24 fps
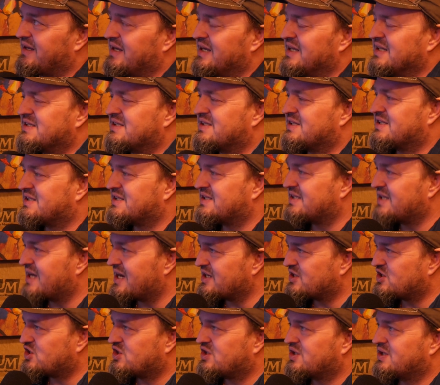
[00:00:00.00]
It's
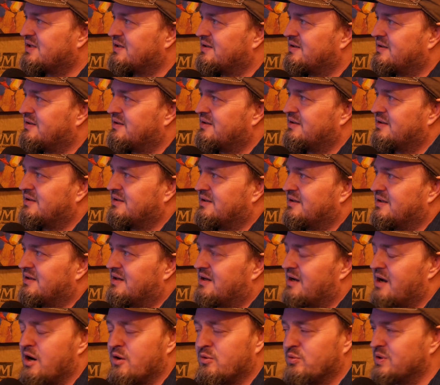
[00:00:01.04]
such
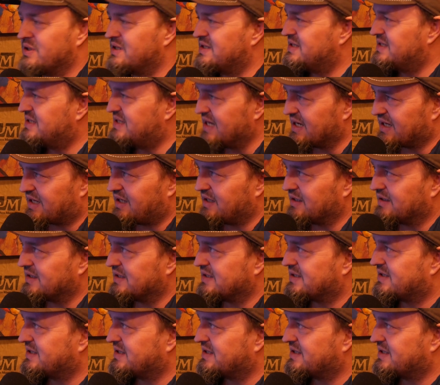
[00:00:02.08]
a ridiculous